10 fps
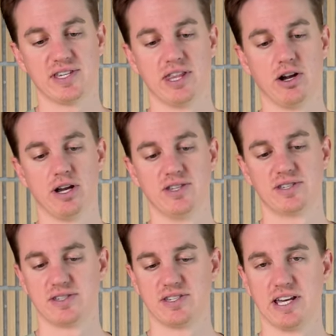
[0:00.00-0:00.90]
There is
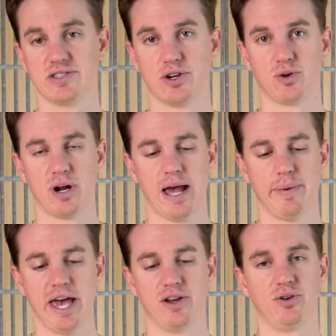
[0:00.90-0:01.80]
this nice little grab
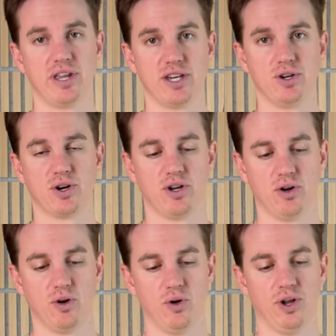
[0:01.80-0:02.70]
handle that you could
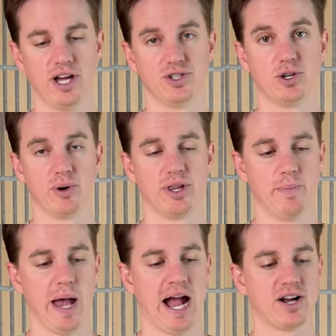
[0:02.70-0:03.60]
hold on to on the
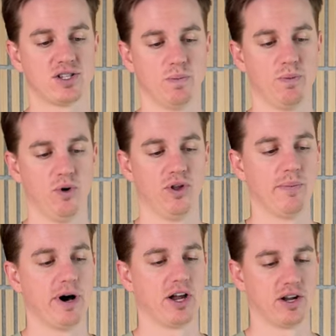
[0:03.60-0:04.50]
back to pull them
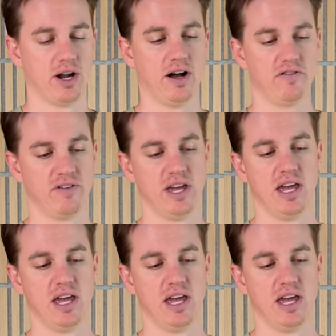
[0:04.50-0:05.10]
on and off.